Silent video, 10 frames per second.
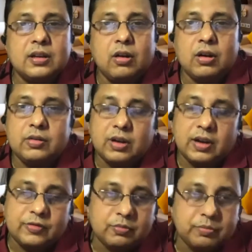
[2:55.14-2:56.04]
or you
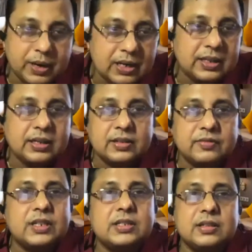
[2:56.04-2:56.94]
have to build that
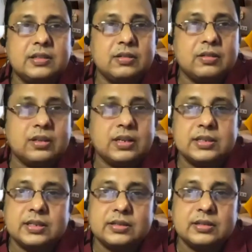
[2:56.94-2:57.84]
conviction in the
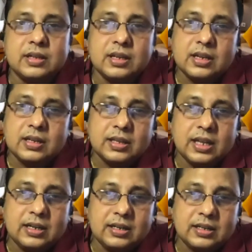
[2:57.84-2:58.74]
organization
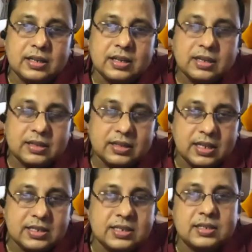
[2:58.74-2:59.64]
that
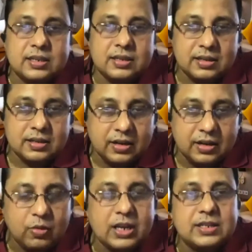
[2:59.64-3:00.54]
this
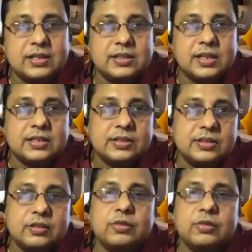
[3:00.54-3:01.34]
requires digitization, you